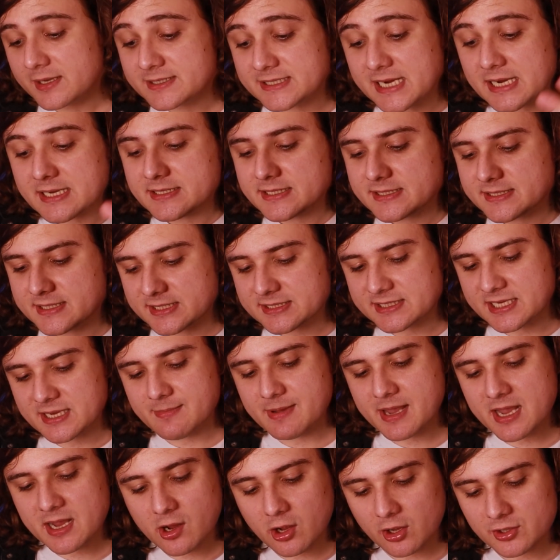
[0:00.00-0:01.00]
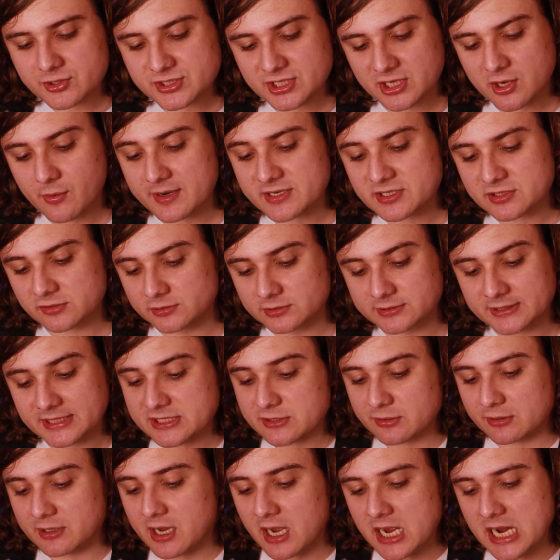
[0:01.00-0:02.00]
Changes that seem inconsequential,
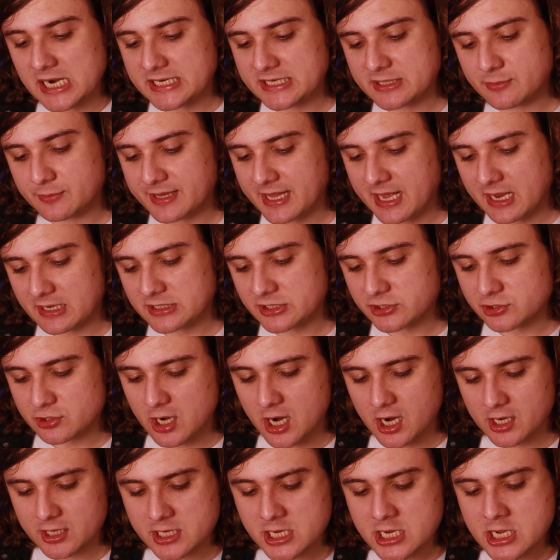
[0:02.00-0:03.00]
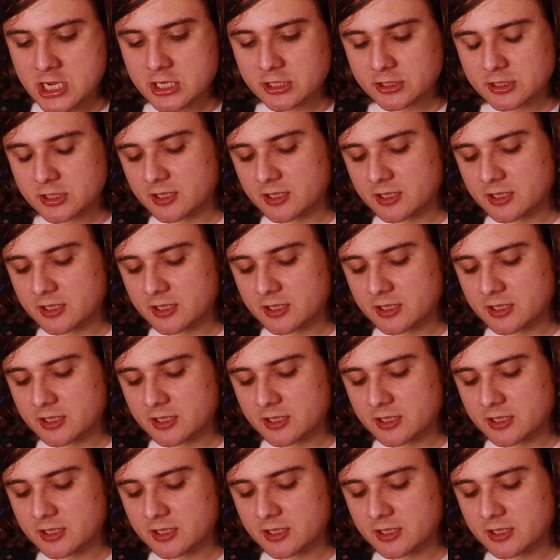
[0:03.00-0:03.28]
disregarded without a shrug,